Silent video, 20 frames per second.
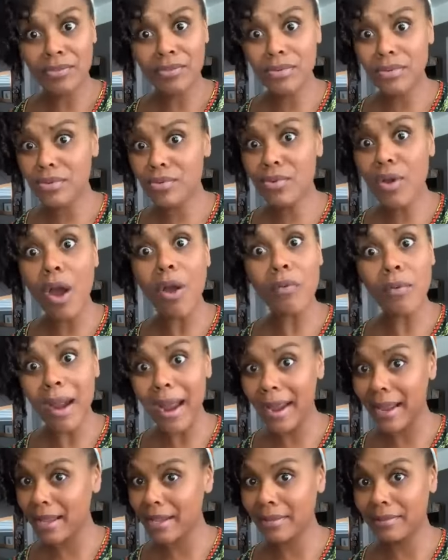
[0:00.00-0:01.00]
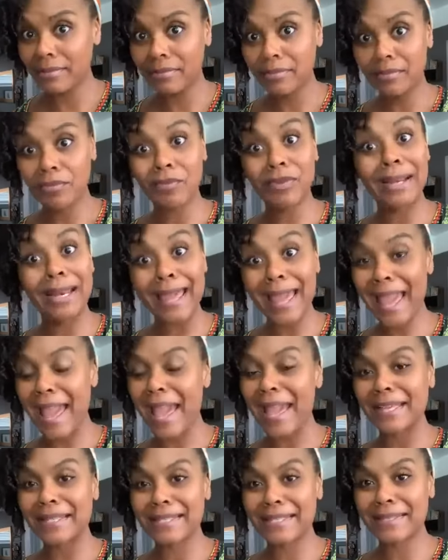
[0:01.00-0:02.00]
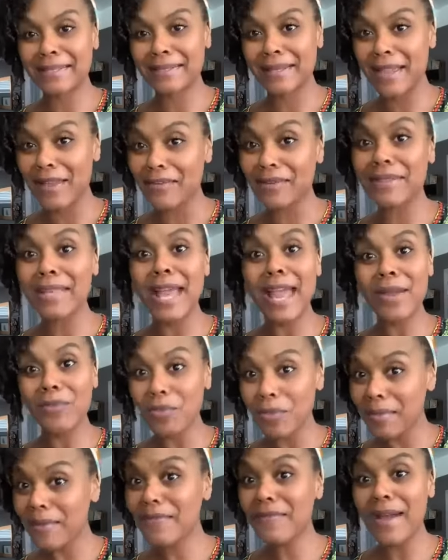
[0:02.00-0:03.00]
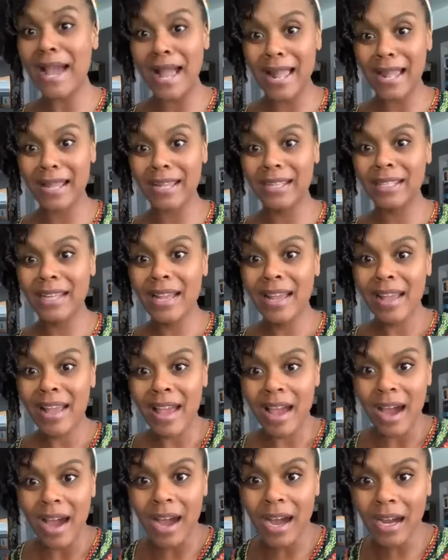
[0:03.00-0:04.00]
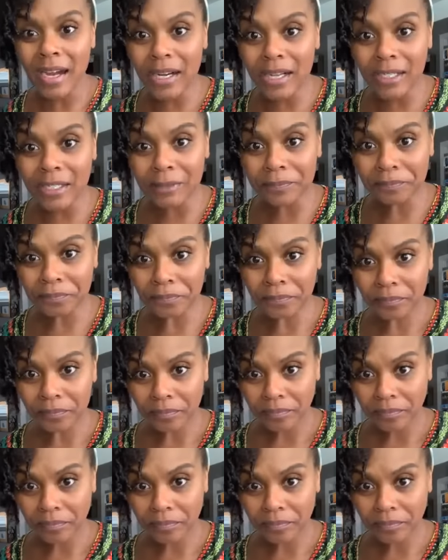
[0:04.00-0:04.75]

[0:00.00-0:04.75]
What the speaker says: you all right. Relax. Everything will be fine.